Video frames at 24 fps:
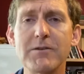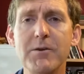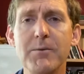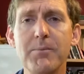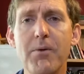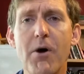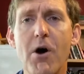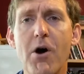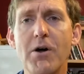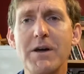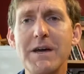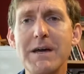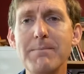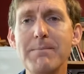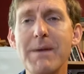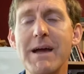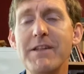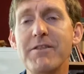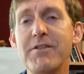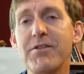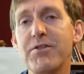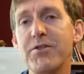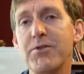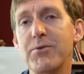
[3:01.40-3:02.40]
Paul, he
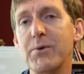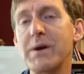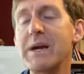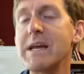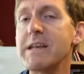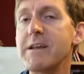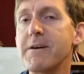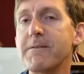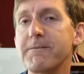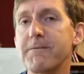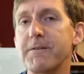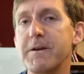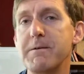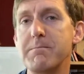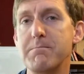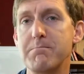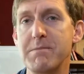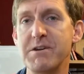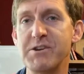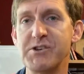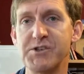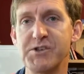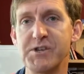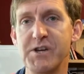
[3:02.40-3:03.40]
made three different
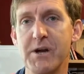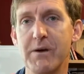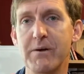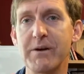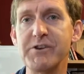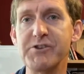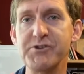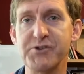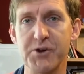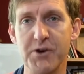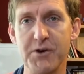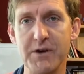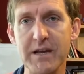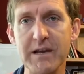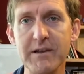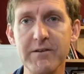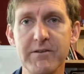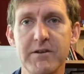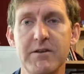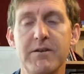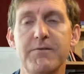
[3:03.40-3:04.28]
missionary journeys.